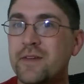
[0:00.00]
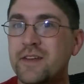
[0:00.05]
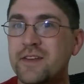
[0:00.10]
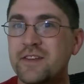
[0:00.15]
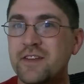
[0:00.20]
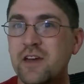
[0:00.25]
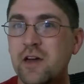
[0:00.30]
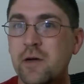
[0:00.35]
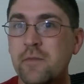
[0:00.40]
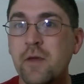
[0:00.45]

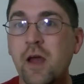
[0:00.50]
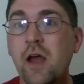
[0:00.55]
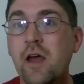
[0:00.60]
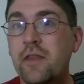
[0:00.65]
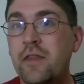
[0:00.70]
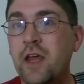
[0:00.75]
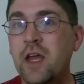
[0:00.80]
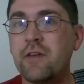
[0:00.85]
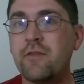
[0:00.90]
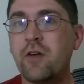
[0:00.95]
So
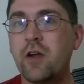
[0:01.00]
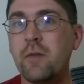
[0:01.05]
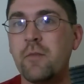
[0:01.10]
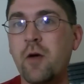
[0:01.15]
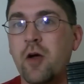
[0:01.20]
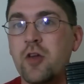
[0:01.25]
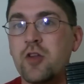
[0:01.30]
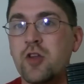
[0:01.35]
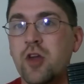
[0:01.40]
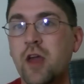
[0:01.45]
thank you very
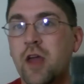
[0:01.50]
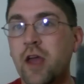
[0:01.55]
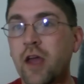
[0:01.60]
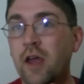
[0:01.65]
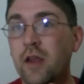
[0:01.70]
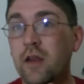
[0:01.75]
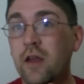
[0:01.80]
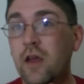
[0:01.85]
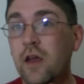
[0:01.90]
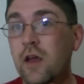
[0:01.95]
much,
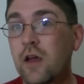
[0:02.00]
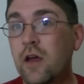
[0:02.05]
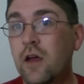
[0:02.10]
and